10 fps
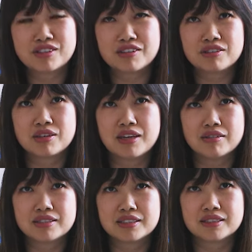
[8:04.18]
to everyone
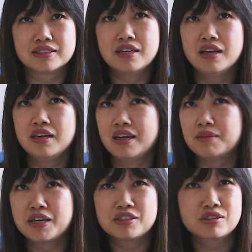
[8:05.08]
else's, it
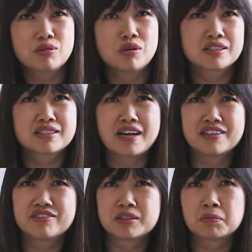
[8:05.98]
makes your works kind
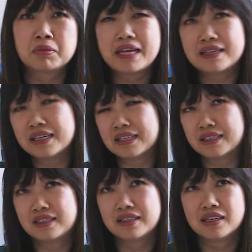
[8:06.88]
of just blend
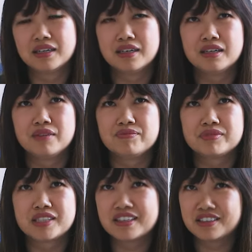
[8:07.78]
in.
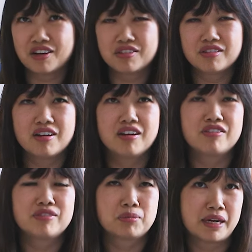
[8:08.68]
Take note
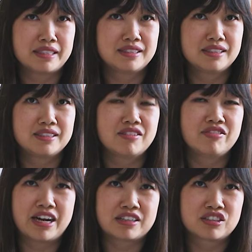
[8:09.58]
of the prices and
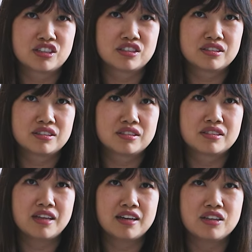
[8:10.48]
factors
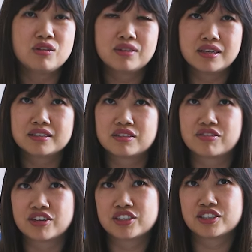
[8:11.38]
that you think
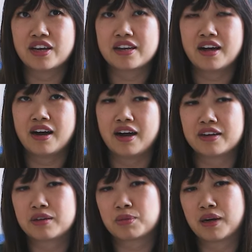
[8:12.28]
differentiate
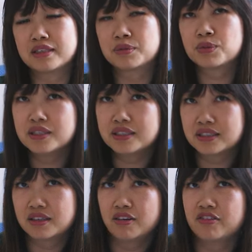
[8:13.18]
higher price
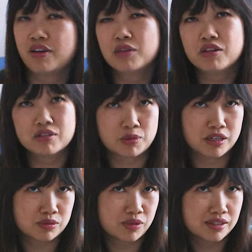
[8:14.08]
prints from lower
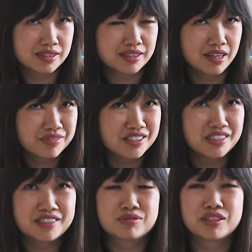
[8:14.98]
price ones.
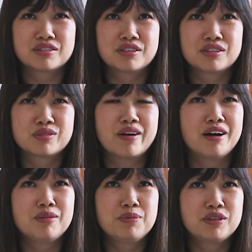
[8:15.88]
This research will
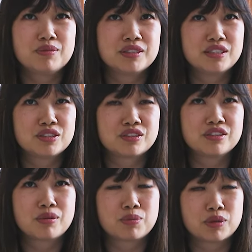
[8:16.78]
help you position
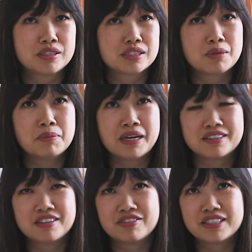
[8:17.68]
your prints
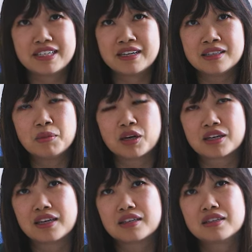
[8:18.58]
competitively in the
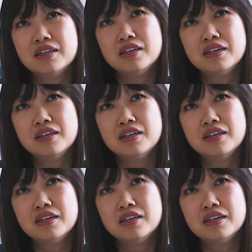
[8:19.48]
market.